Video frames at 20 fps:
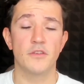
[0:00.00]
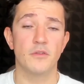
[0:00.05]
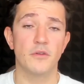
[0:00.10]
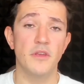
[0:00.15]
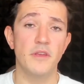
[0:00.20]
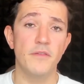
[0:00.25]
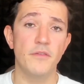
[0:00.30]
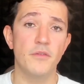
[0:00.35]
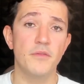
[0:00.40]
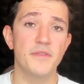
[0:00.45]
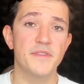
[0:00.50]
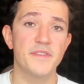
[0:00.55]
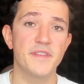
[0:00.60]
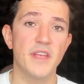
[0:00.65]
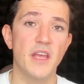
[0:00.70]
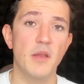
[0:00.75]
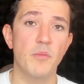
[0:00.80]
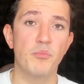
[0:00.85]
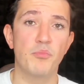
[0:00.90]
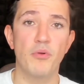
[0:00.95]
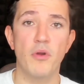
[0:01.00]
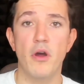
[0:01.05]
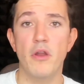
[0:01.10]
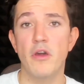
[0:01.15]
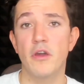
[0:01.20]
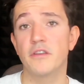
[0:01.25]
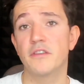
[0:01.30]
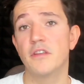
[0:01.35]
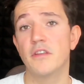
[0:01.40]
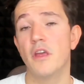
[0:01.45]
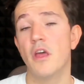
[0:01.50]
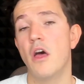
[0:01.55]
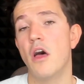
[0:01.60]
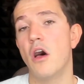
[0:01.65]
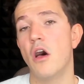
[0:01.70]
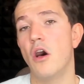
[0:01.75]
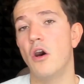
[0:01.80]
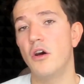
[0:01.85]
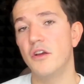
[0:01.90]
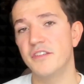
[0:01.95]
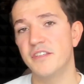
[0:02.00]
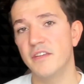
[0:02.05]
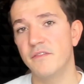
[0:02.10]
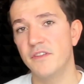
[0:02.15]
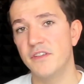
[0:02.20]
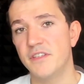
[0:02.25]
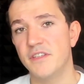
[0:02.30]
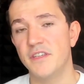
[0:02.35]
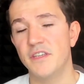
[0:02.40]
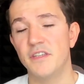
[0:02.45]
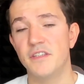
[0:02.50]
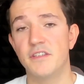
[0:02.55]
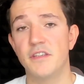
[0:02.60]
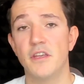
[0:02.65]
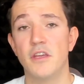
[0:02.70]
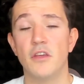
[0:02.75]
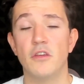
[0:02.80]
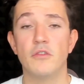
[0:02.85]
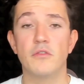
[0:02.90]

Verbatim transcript: So if you sell product or services,